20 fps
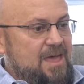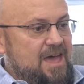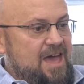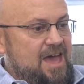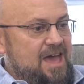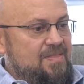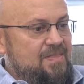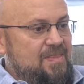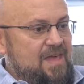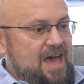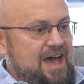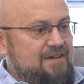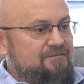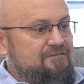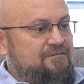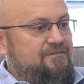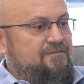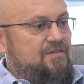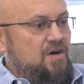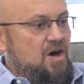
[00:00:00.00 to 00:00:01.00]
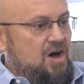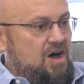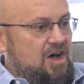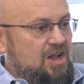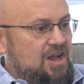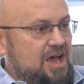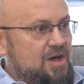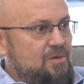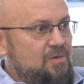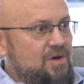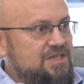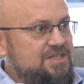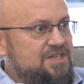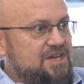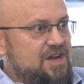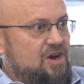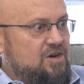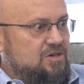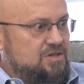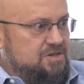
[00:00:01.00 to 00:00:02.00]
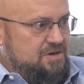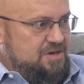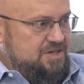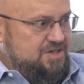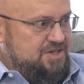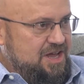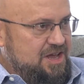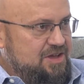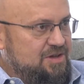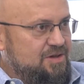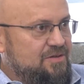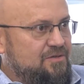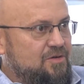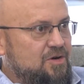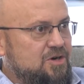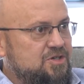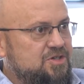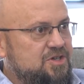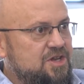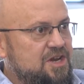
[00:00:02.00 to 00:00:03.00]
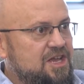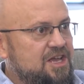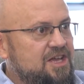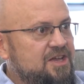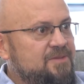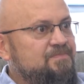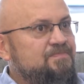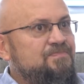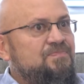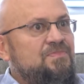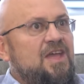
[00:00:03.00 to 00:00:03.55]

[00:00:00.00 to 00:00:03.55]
And that fall, I went to Arizona State University